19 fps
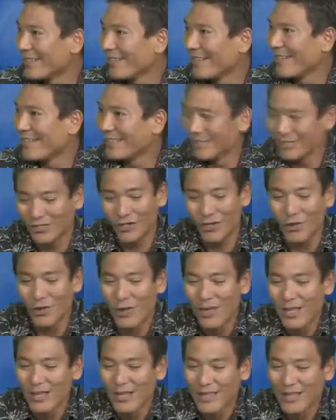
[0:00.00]
Yeah.
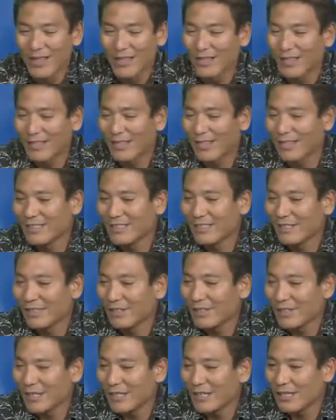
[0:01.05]
So this
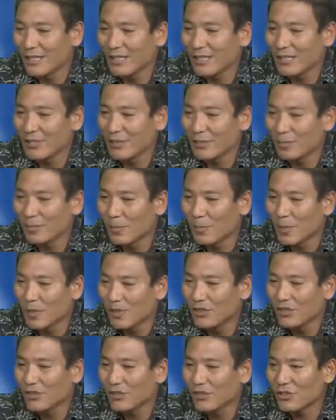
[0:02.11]
is it's
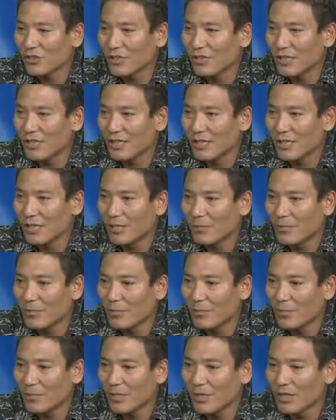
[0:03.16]
much
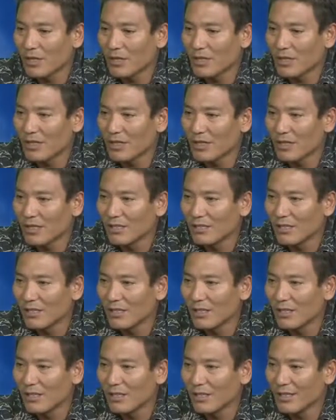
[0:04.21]
it's
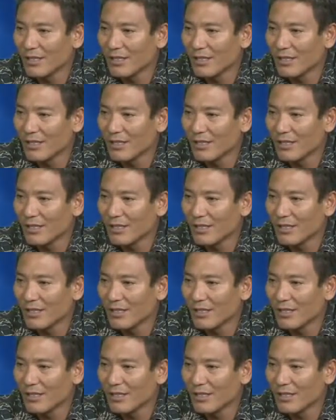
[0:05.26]
a